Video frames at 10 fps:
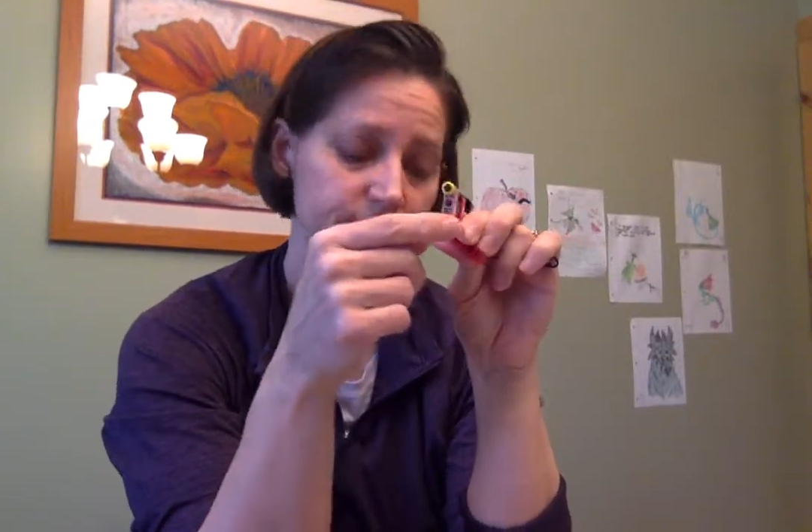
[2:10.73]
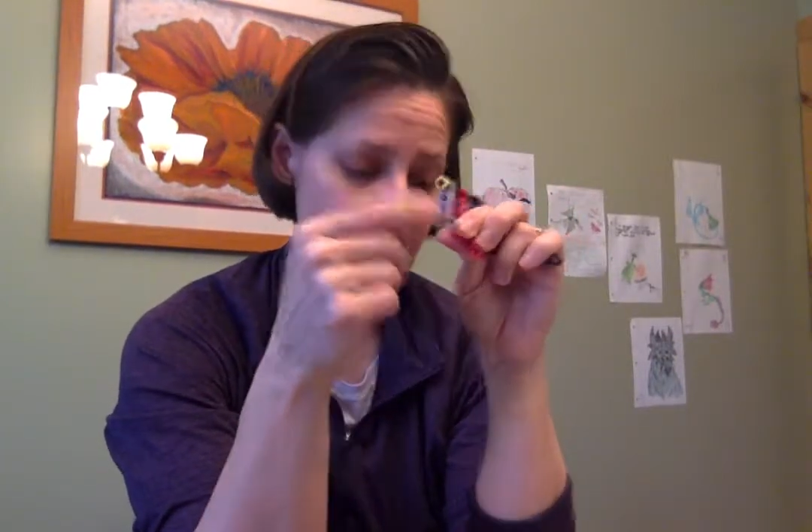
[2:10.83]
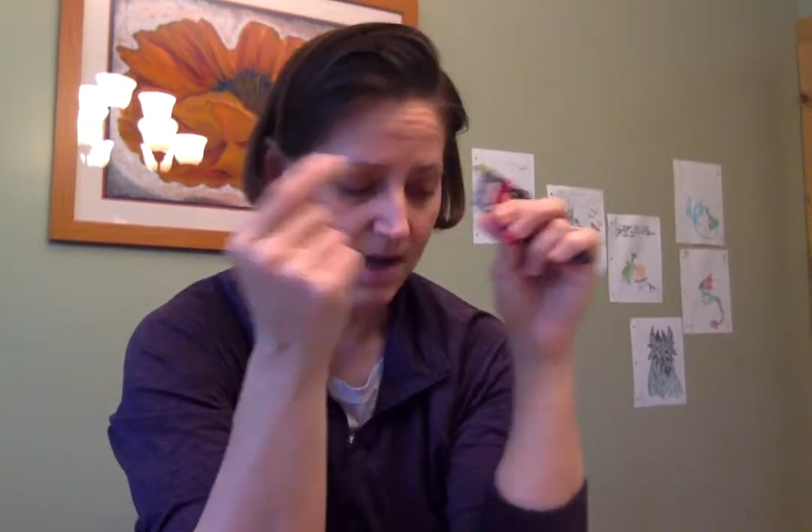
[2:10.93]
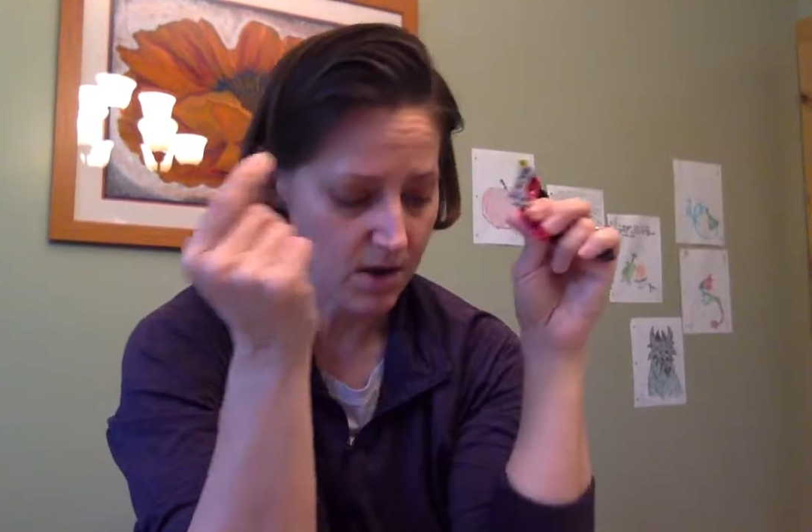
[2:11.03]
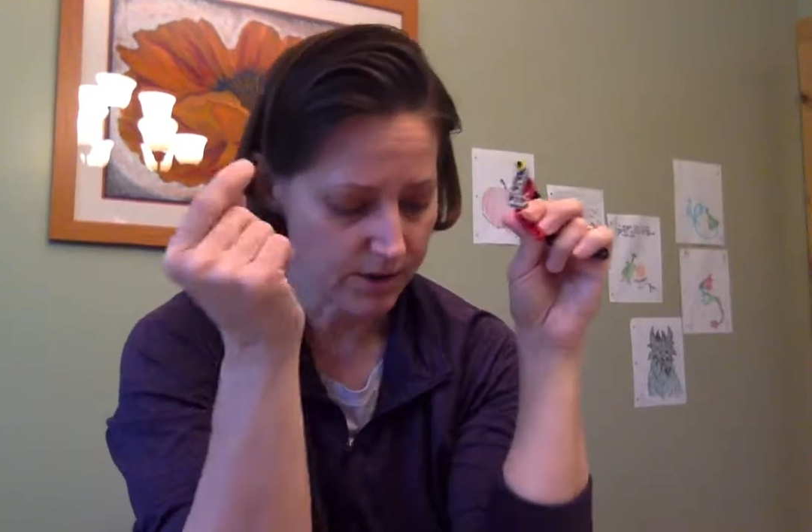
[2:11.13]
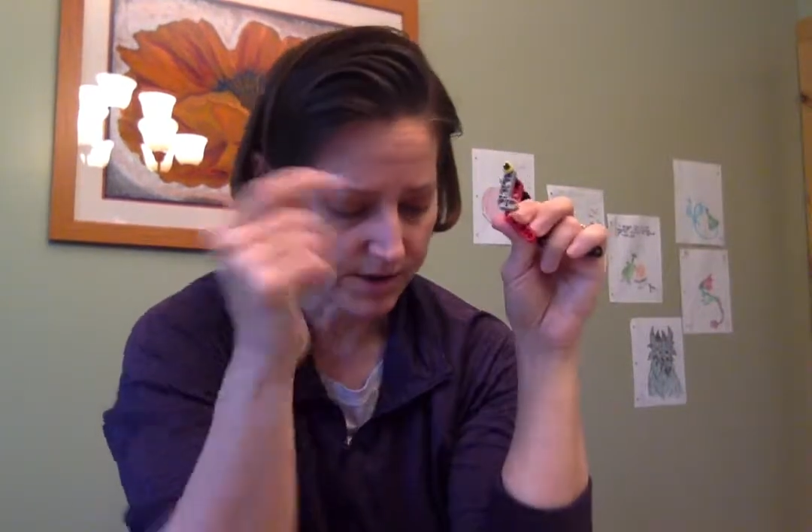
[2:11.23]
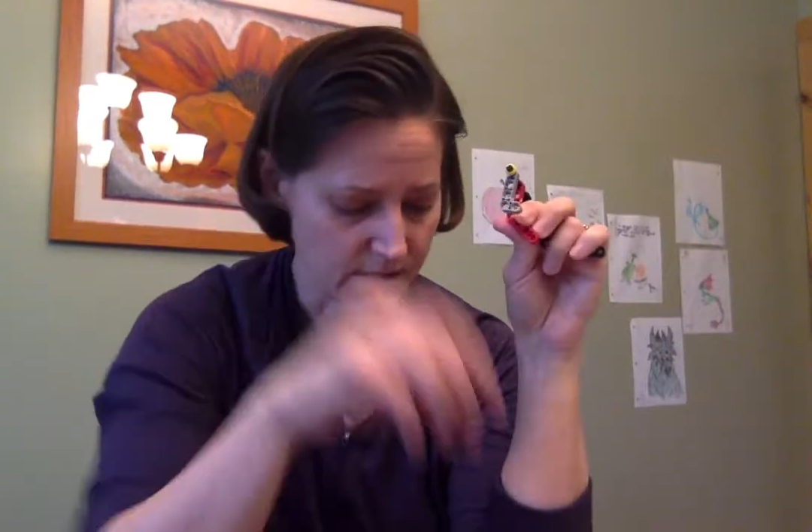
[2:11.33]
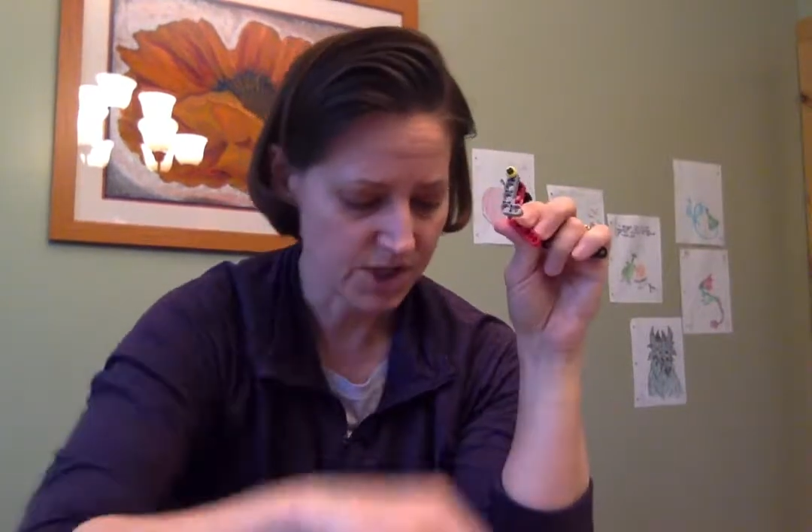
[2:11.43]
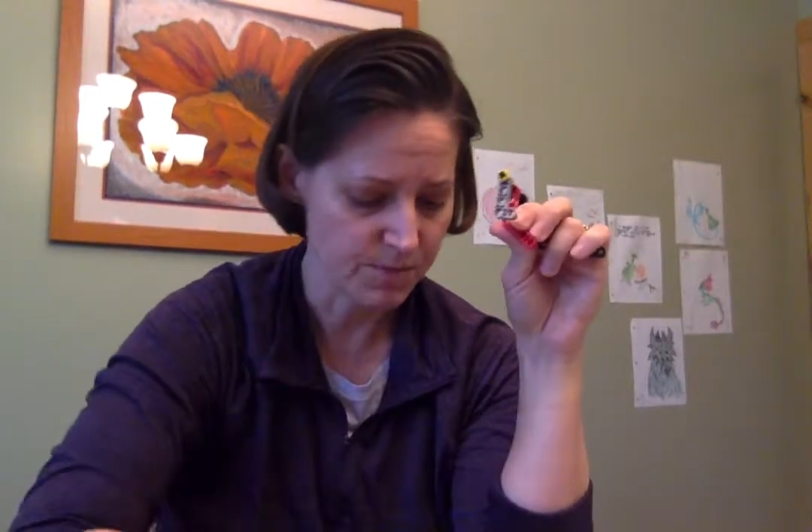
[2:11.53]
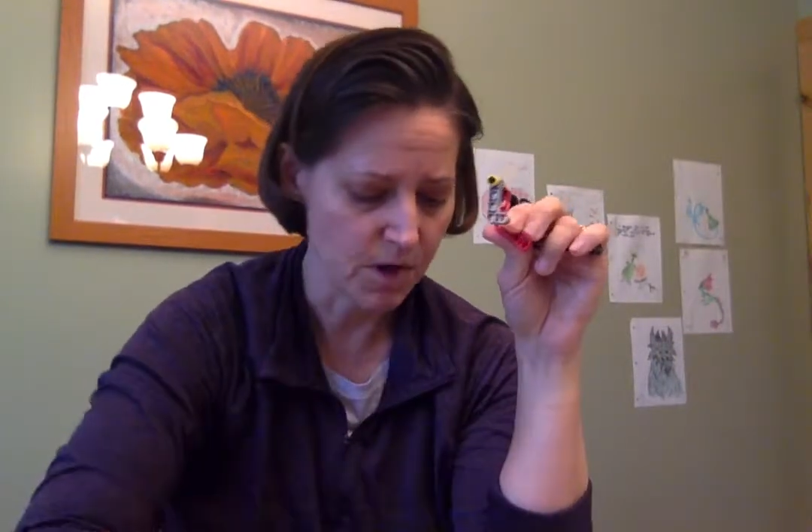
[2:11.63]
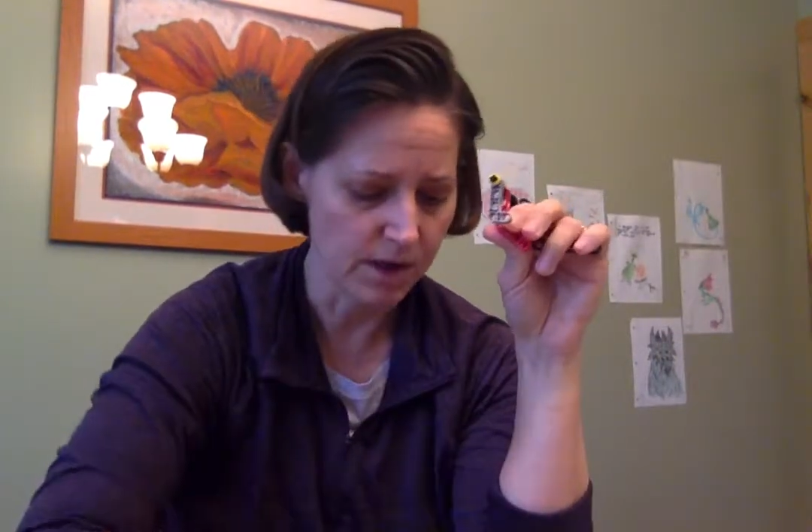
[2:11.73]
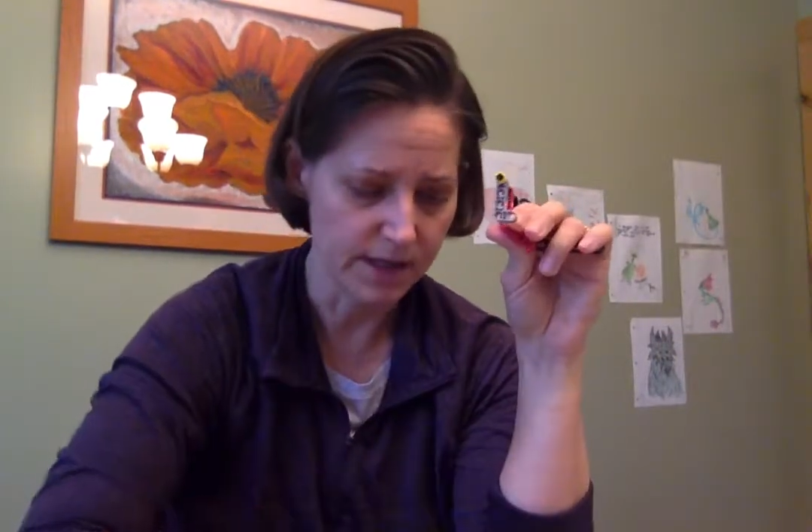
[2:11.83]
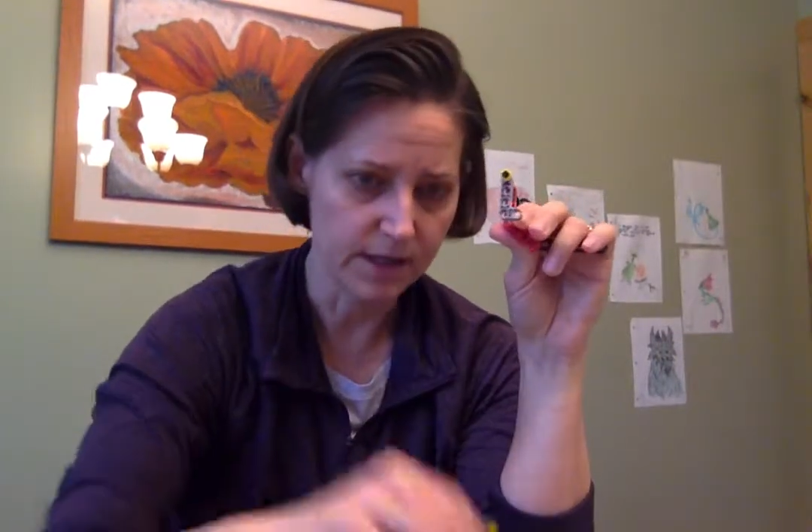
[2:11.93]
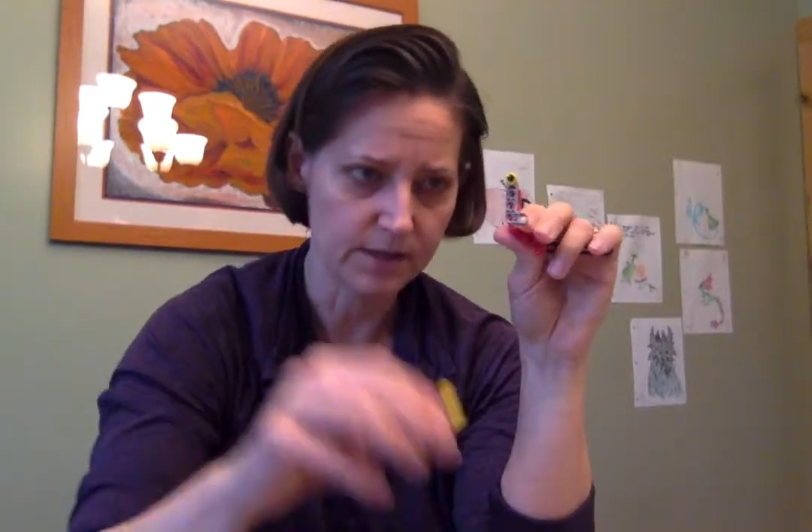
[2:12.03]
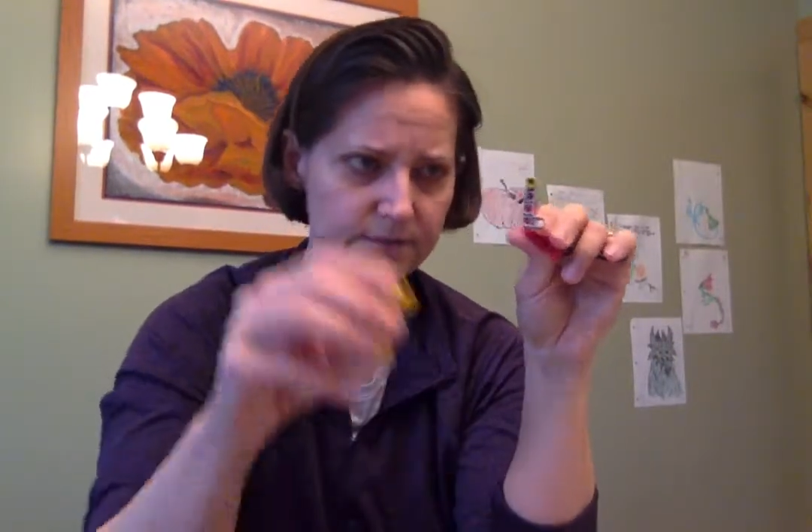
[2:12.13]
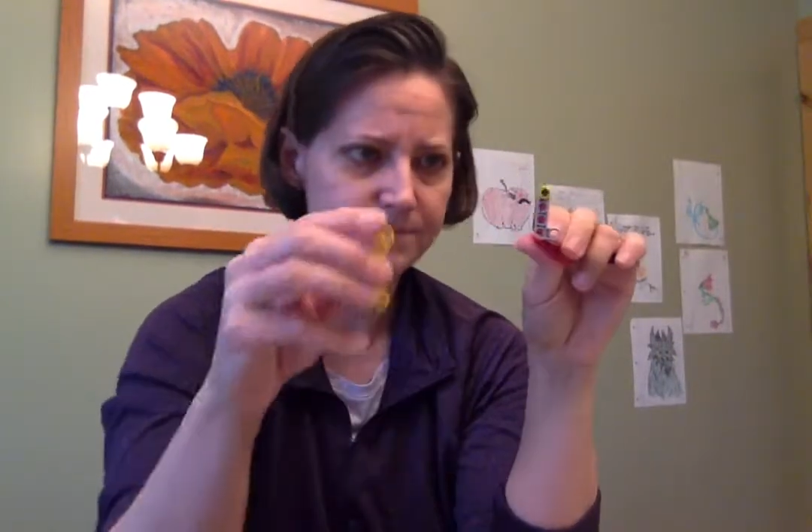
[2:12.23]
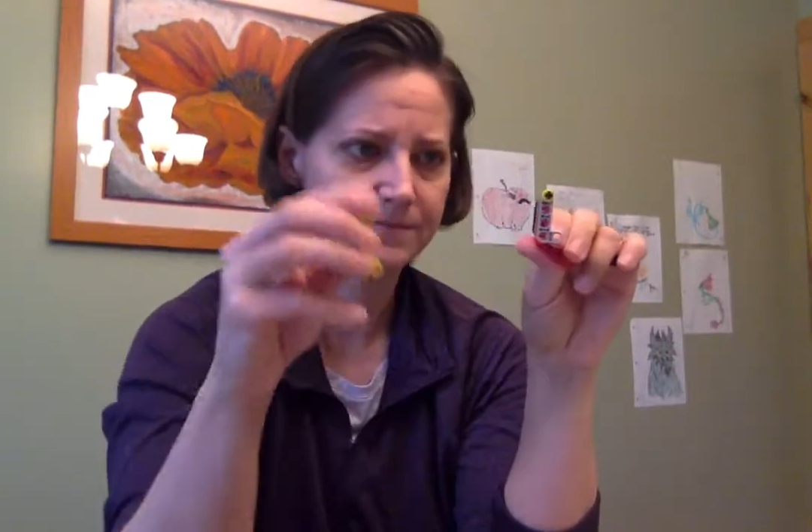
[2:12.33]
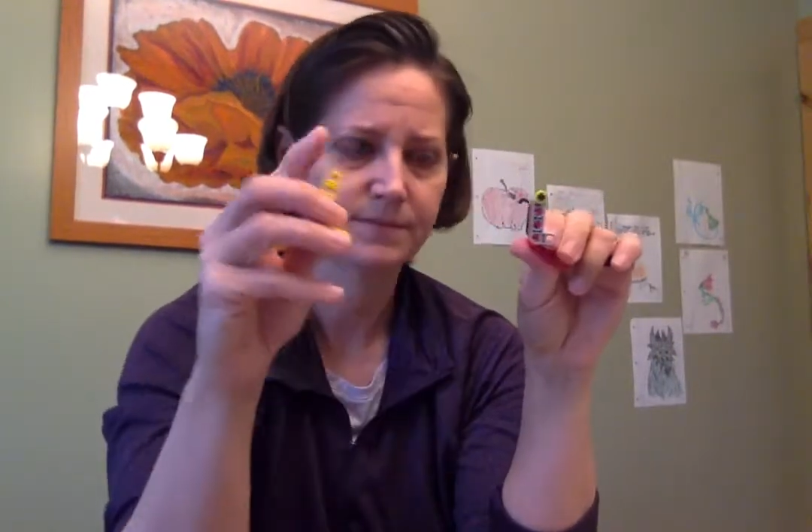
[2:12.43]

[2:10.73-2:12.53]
I call it the small L.